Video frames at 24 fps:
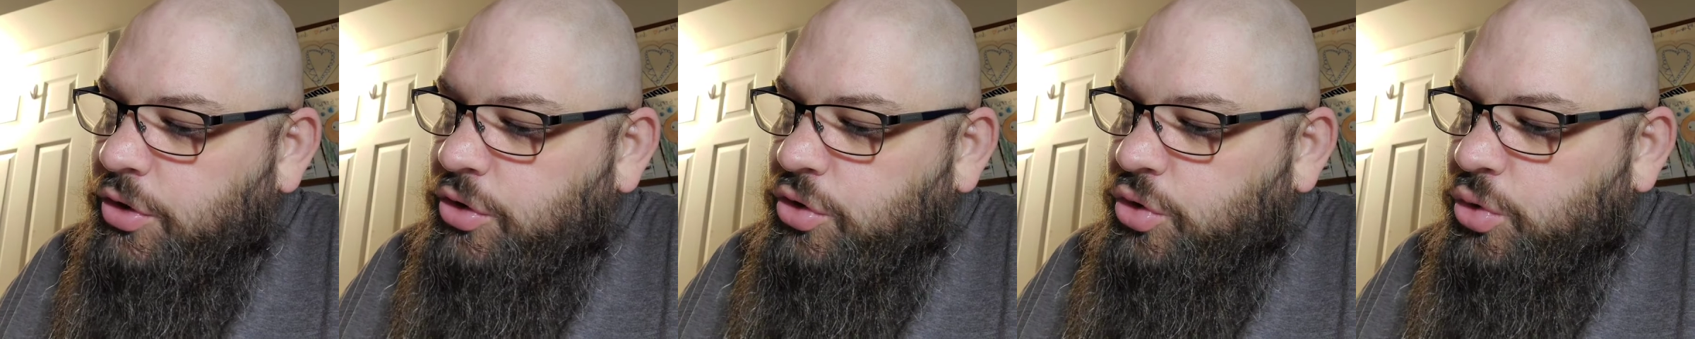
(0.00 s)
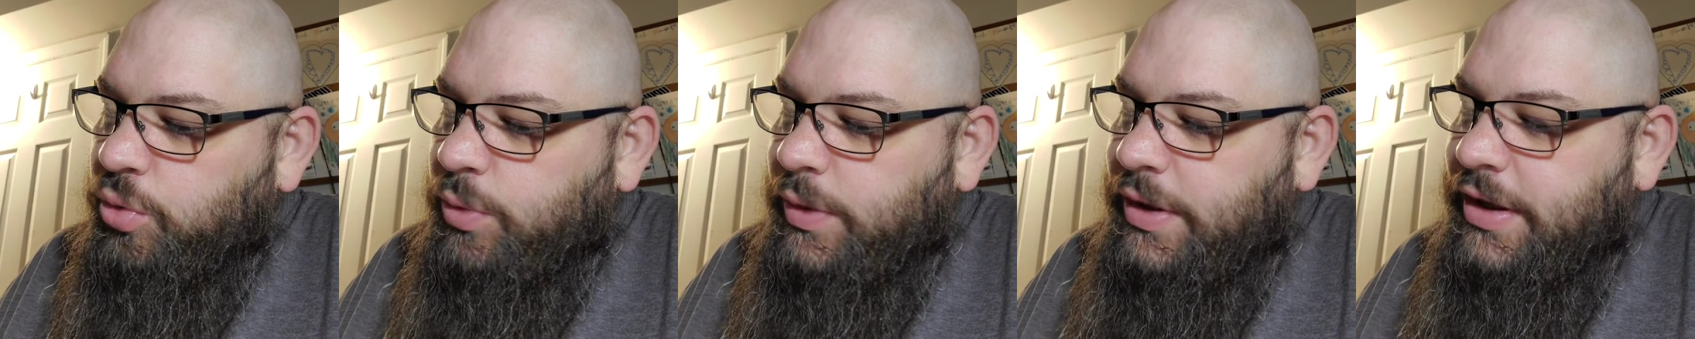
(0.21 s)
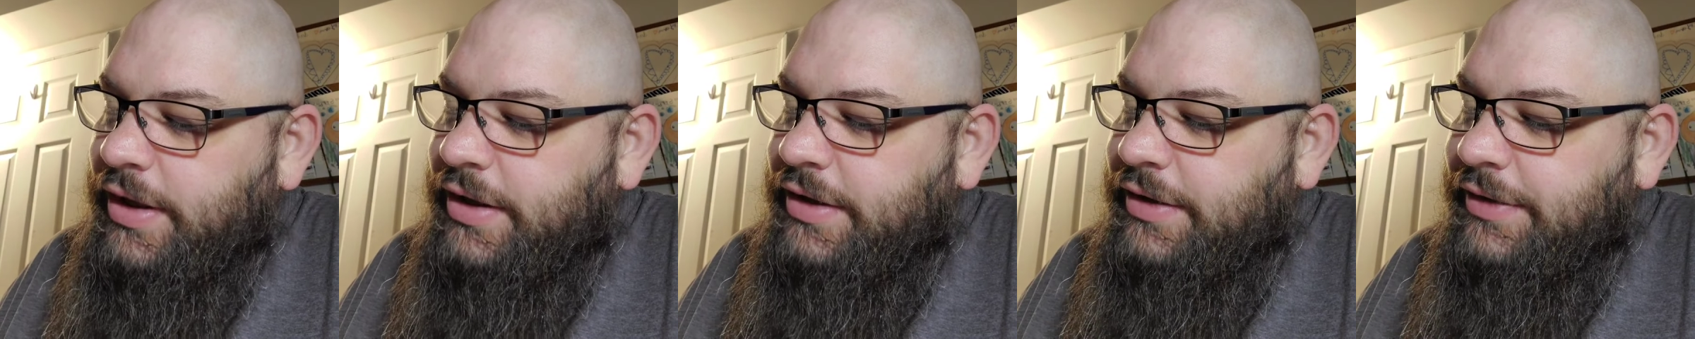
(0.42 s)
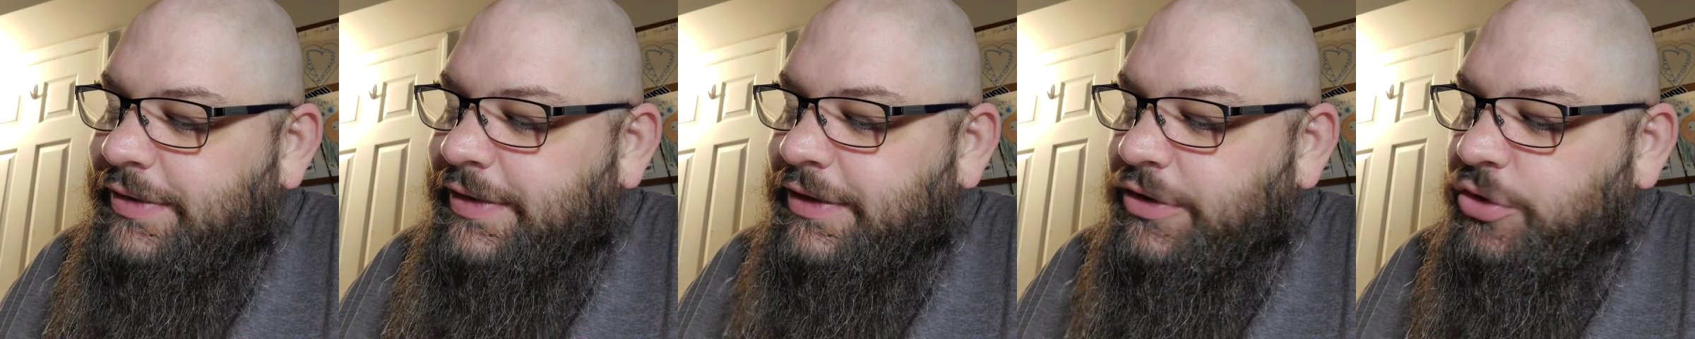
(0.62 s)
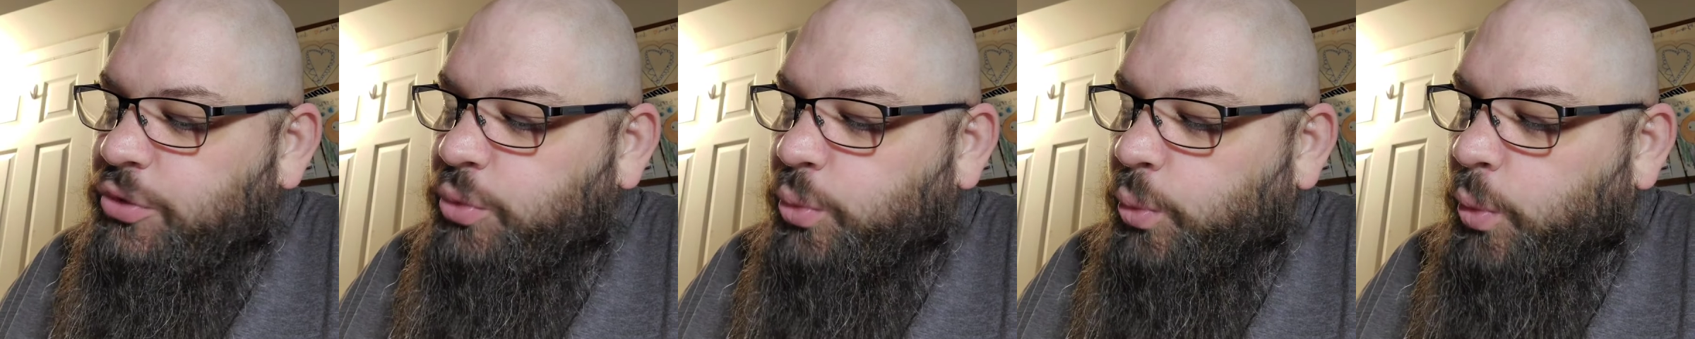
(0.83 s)
To eat
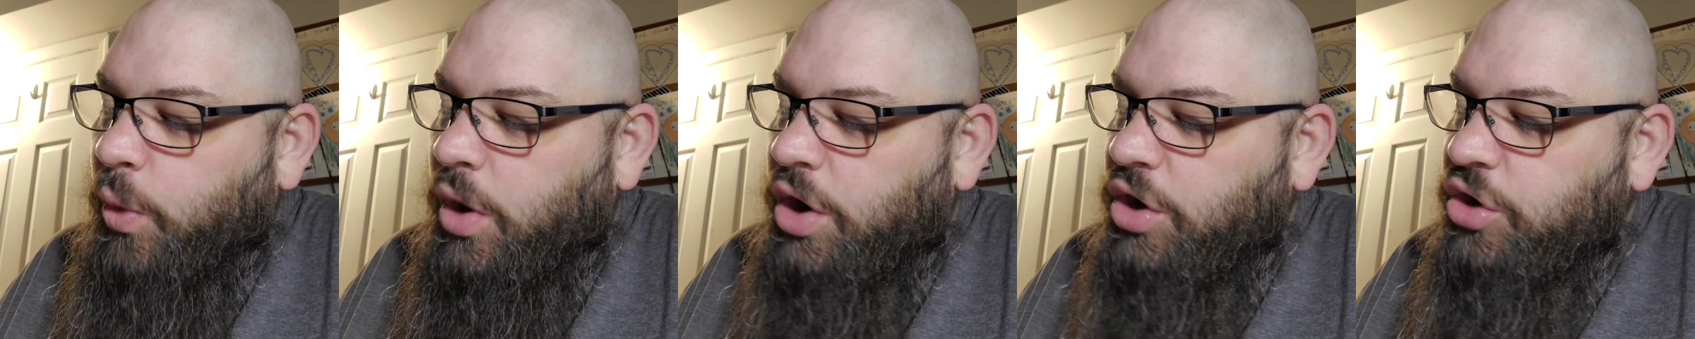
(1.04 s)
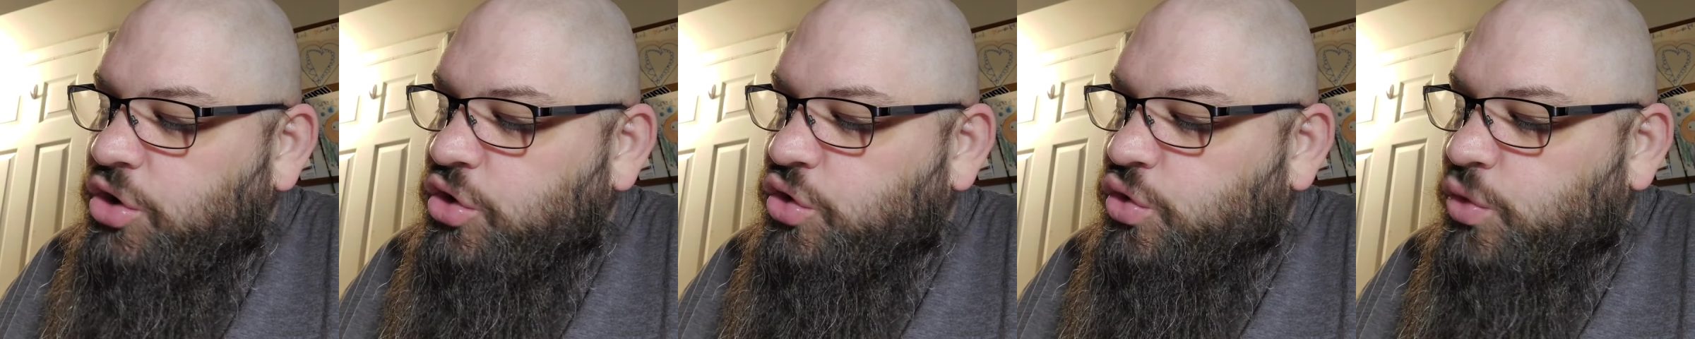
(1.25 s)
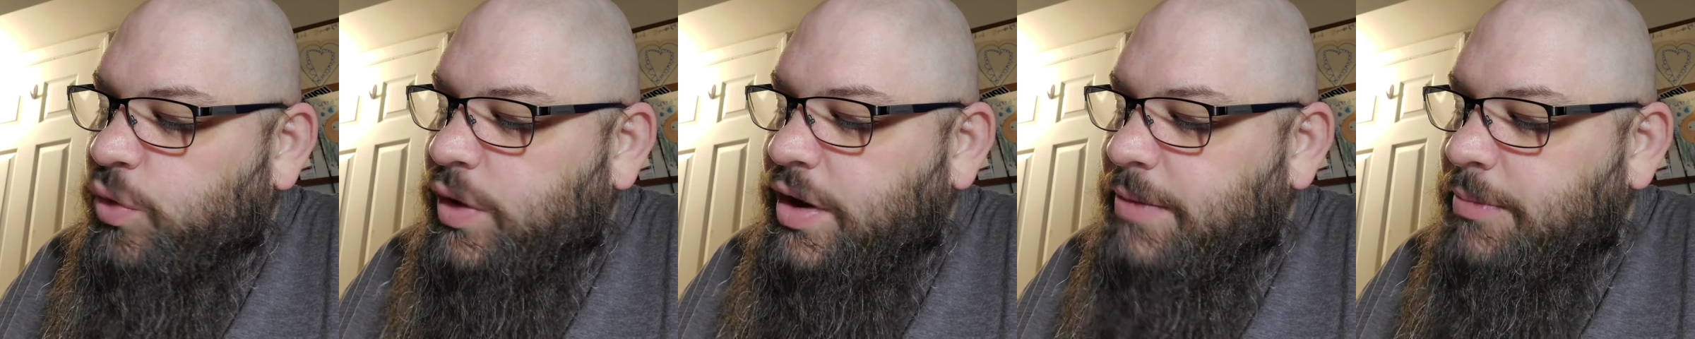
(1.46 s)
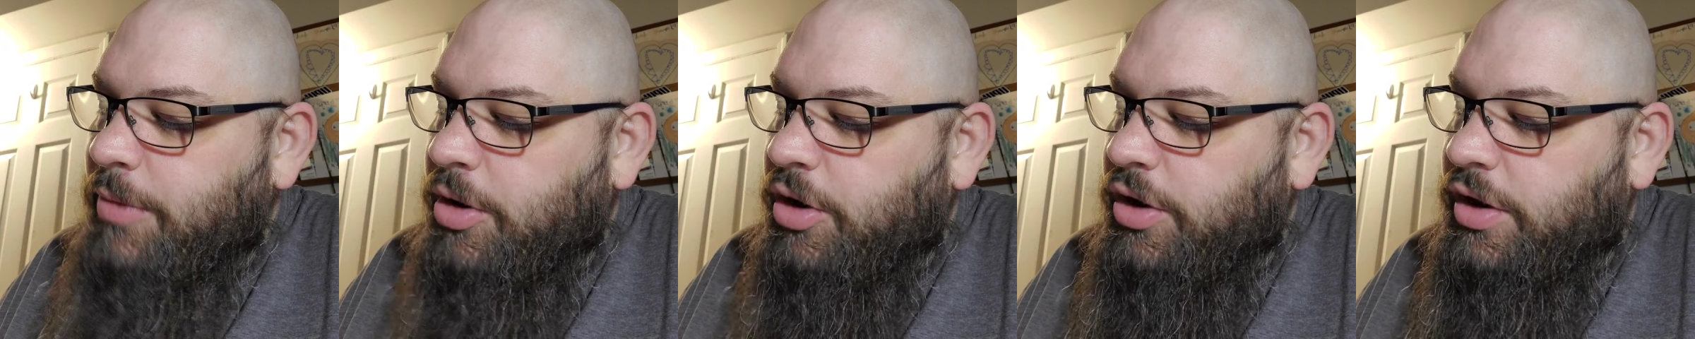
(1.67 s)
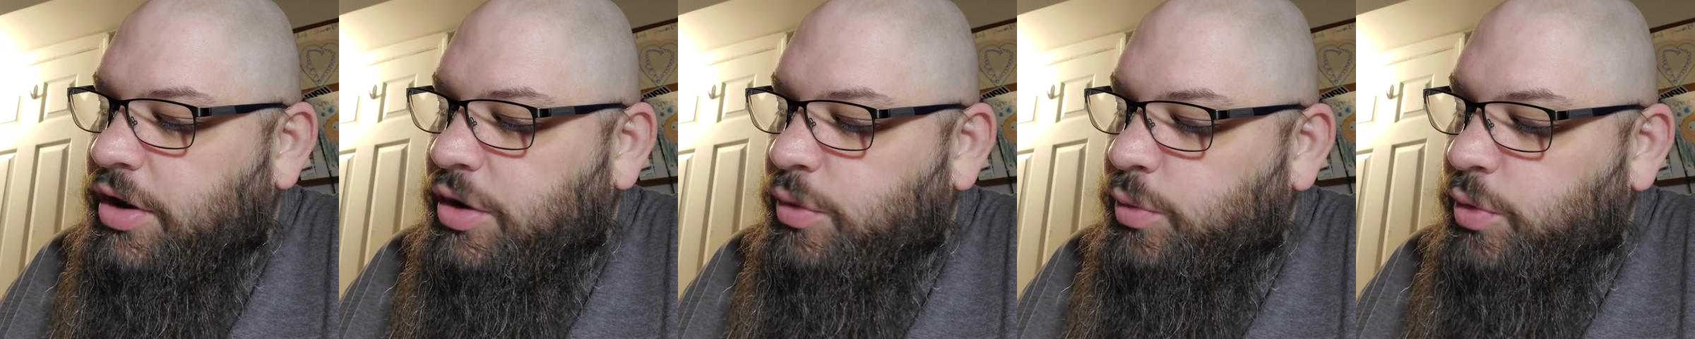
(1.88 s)
this one green
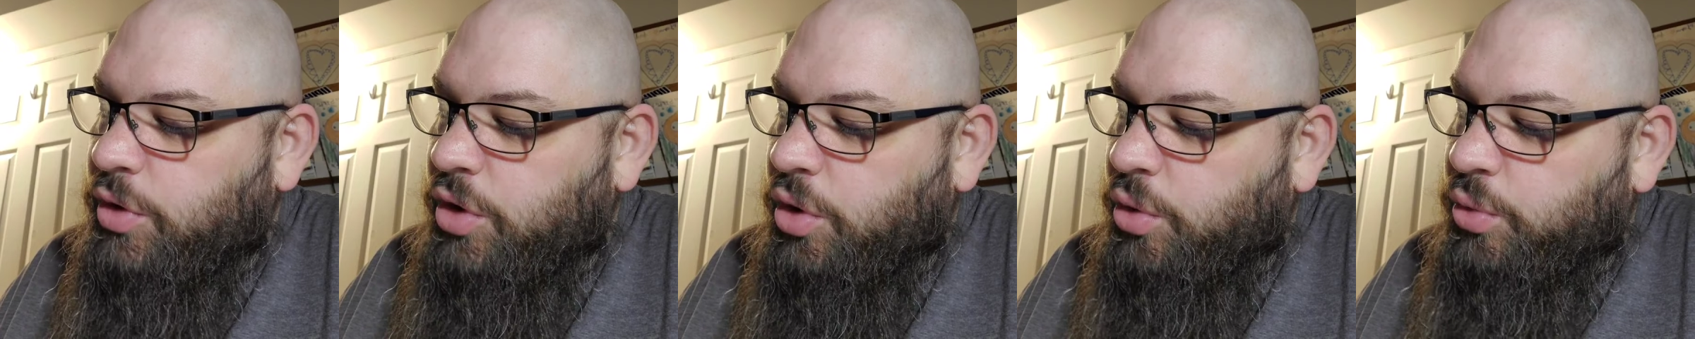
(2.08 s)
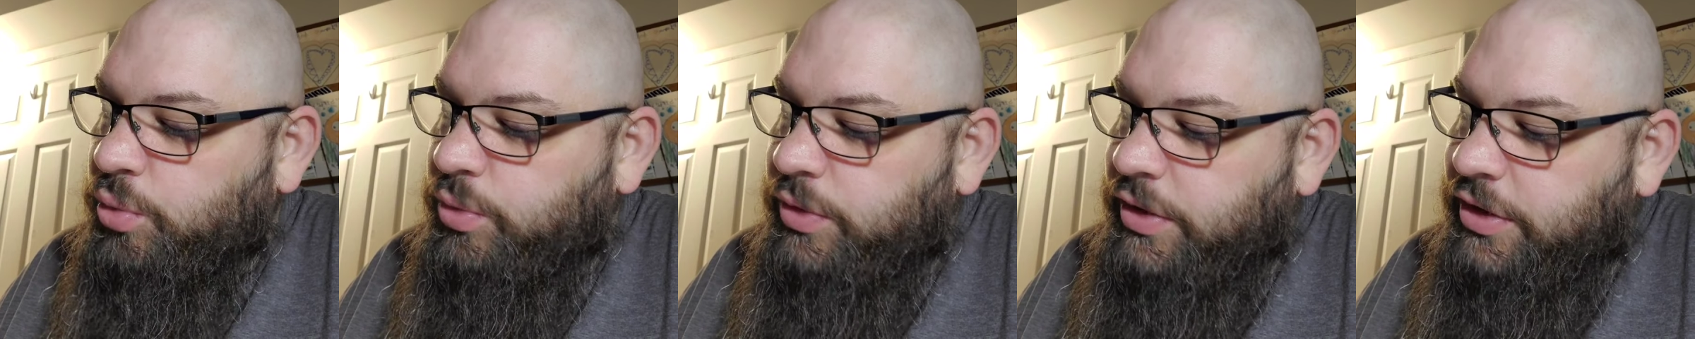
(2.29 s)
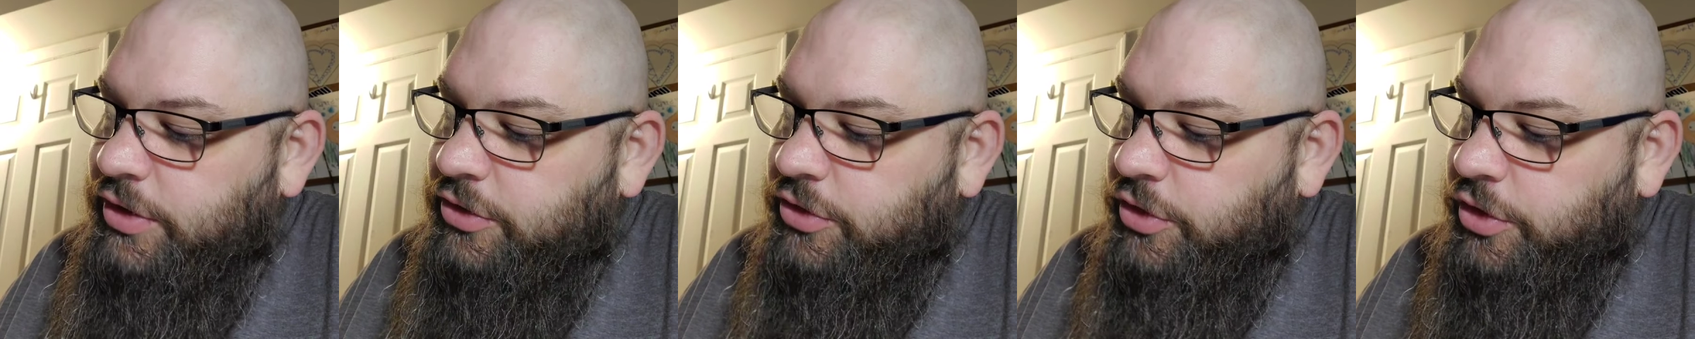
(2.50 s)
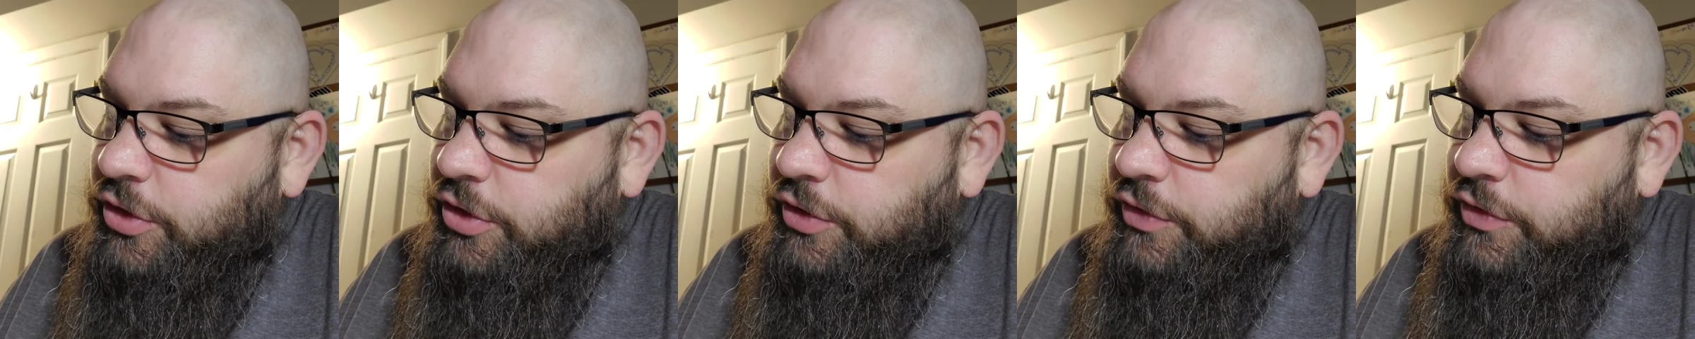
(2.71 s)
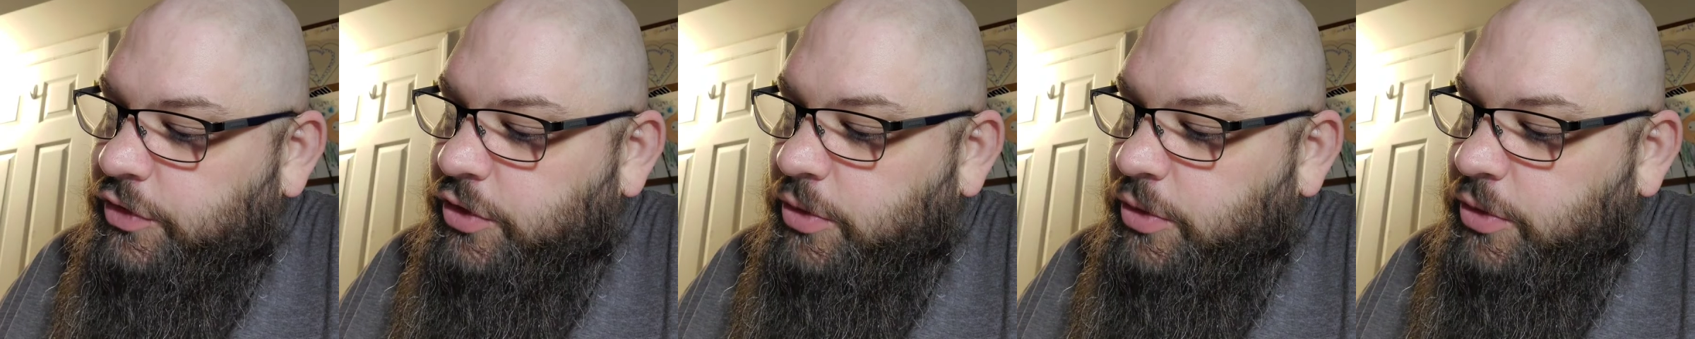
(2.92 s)
monkey would only serve